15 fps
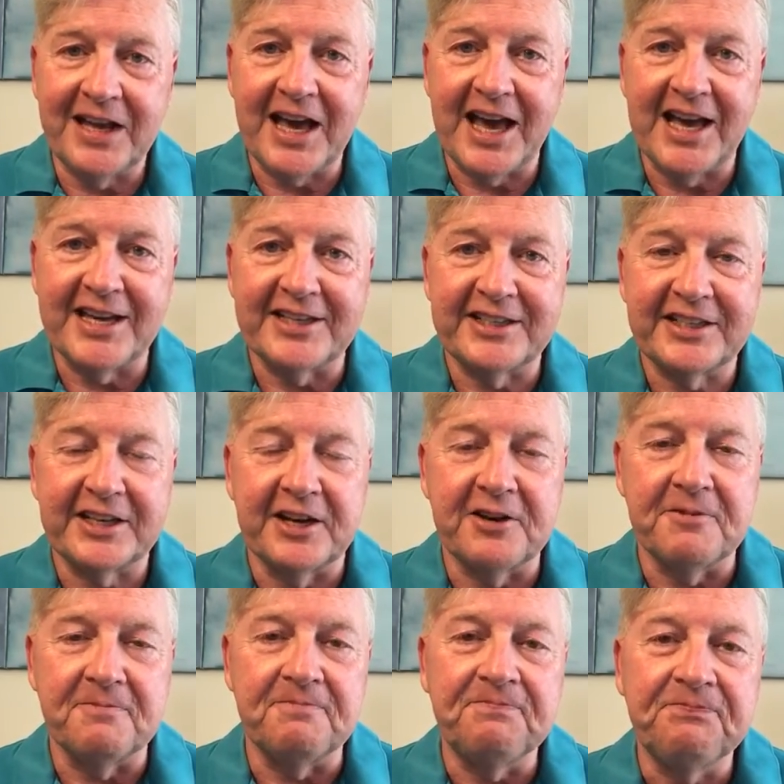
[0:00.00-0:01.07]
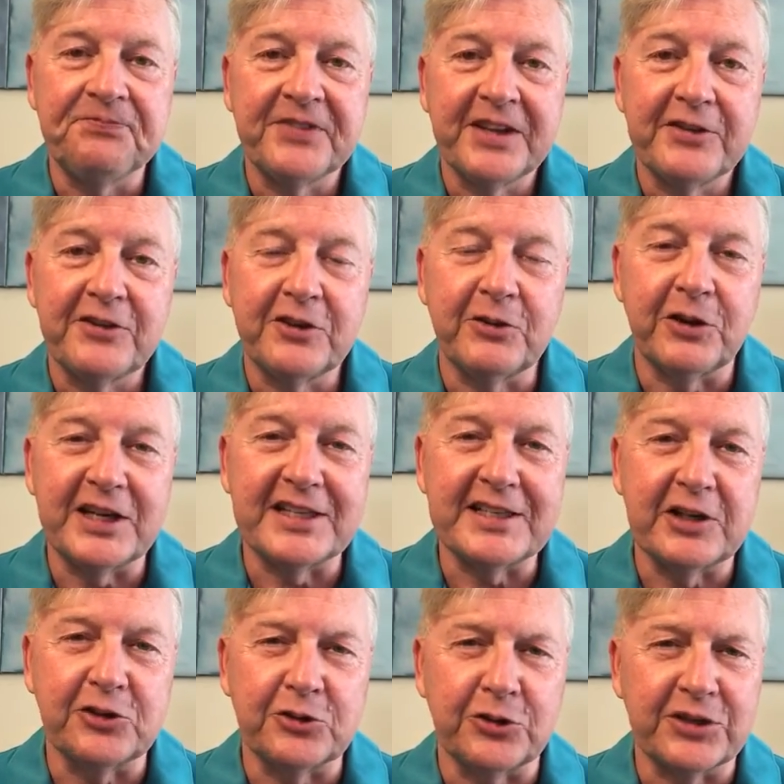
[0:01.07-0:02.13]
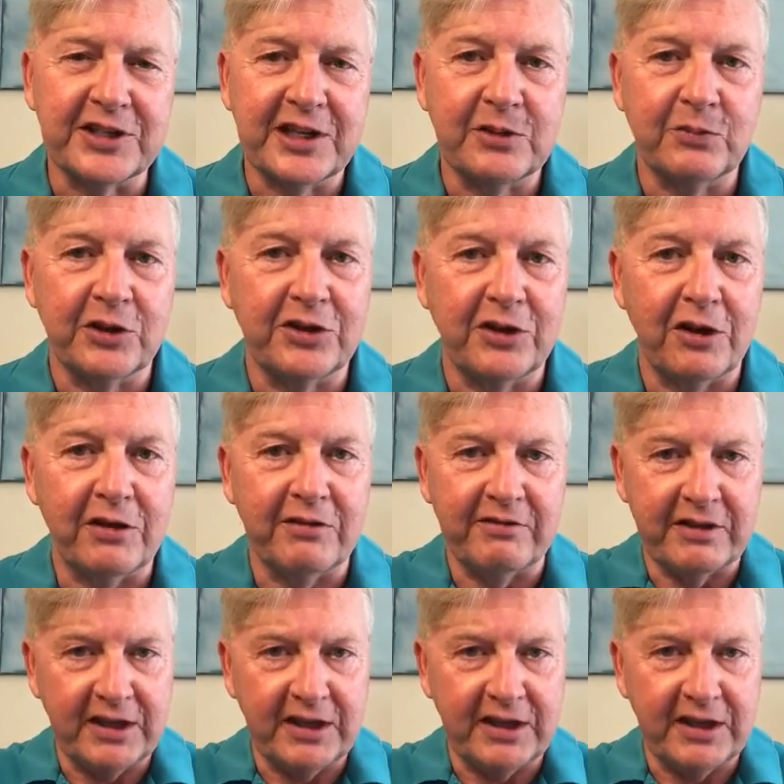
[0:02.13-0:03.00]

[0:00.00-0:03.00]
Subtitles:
at the great central sun with all